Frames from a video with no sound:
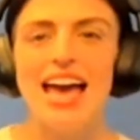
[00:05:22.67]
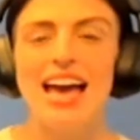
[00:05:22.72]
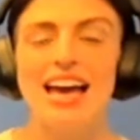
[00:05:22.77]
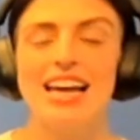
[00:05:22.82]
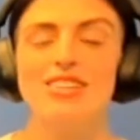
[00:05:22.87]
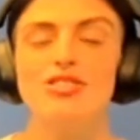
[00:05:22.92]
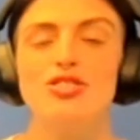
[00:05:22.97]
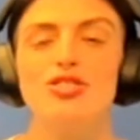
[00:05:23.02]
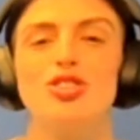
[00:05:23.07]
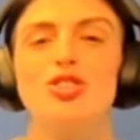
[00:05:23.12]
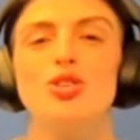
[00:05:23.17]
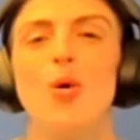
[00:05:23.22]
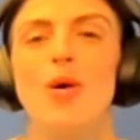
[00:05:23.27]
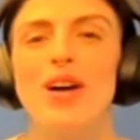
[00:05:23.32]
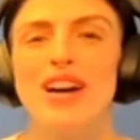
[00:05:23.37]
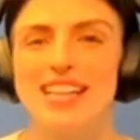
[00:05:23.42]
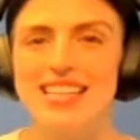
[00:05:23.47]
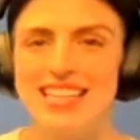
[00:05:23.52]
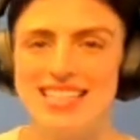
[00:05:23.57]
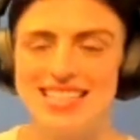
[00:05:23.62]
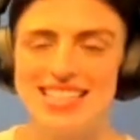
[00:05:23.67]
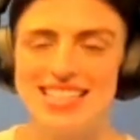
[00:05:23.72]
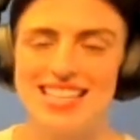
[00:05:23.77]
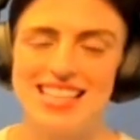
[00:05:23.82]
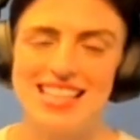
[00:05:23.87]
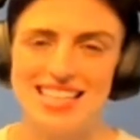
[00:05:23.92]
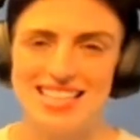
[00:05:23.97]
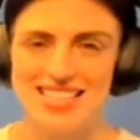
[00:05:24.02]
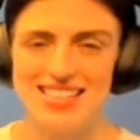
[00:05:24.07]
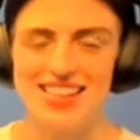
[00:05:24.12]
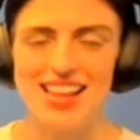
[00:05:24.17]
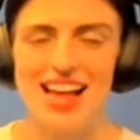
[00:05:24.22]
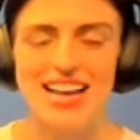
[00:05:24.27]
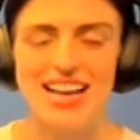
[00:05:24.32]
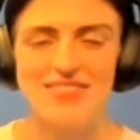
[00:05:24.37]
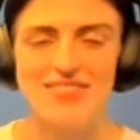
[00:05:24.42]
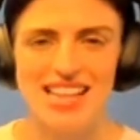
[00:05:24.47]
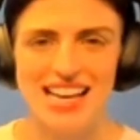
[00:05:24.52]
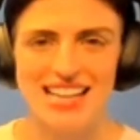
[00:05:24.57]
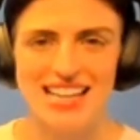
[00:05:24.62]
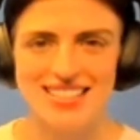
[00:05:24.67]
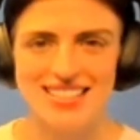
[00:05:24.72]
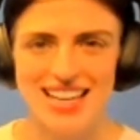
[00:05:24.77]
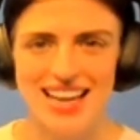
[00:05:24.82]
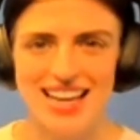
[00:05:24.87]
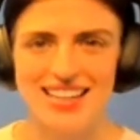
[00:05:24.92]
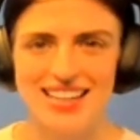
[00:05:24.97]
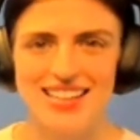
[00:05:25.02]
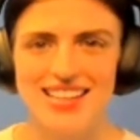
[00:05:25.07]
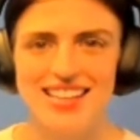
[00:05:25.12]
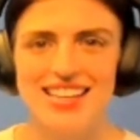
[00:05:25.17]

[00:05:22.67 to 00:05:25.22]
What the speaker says: and join into this live lesson.